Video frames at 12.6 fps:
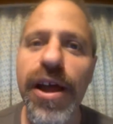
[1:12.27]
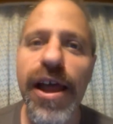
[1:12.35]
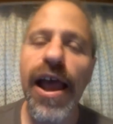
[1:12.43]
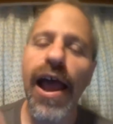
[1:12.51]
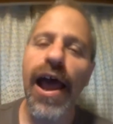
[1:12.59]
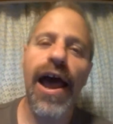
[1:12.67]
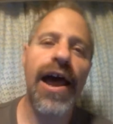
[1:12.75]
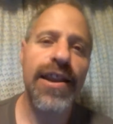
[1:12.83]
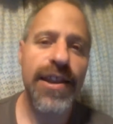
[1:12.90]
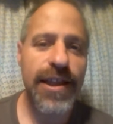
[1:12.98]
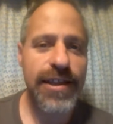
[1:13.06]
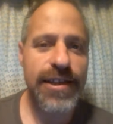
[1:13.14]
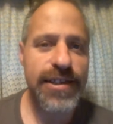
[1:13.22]
and
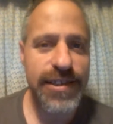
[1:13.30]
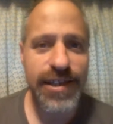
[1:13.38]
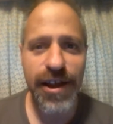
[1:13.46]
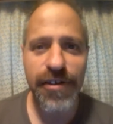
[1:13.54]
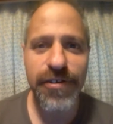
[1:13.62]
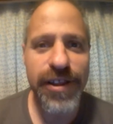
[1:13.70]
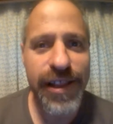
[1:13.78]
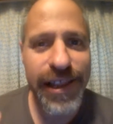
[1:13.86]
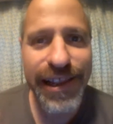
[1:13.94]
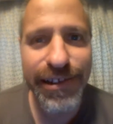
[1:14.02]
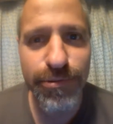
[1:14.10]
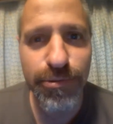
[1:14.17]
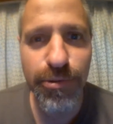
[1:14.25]
is currently
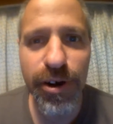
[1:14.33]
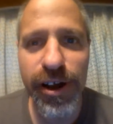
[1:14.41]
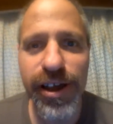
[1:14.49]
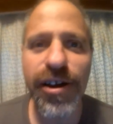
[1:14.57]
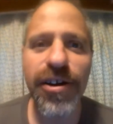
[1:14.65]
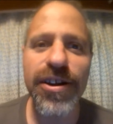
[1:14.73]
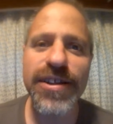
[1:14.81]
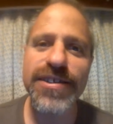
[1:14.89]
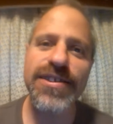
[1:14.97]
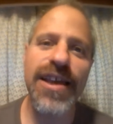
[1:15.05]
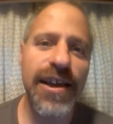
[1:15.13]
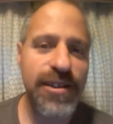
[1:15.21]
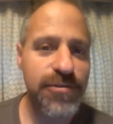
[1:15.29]
working on a
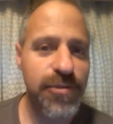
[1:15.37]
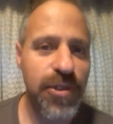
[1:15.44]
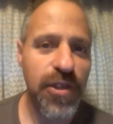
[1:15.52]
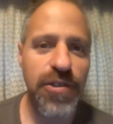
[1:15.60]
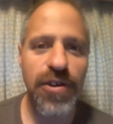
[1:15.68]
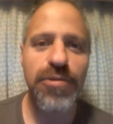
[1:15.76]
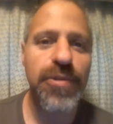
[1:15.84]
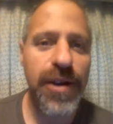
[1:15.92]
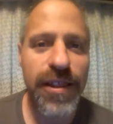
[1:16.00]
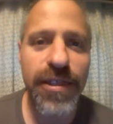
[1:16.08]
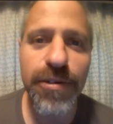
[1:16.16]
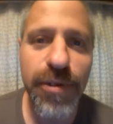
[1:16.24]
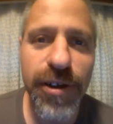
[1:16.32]
second with a third one in the
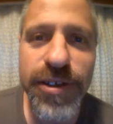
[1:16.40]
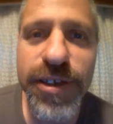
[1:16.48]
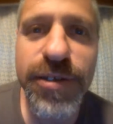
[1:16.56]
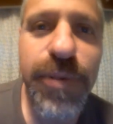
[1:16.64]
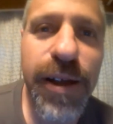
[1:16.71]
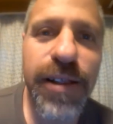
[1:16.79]
works as well.